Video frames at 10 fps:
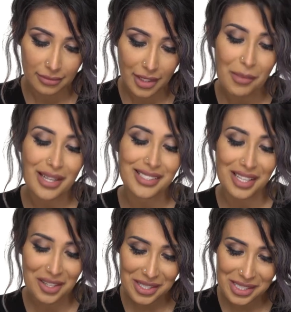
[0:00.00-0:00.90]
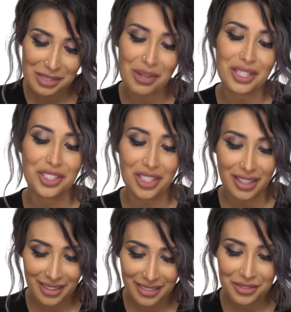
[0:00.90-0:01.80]
Mascara
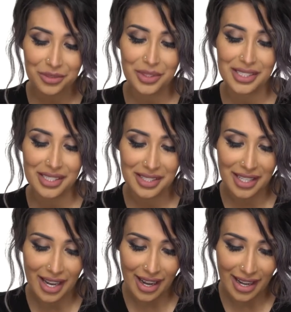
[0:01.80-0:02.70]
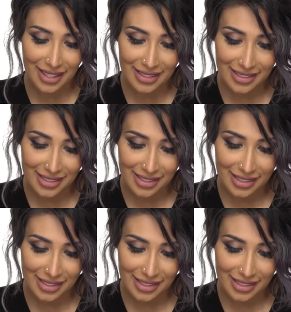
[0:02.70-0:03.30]
smudging, we did that.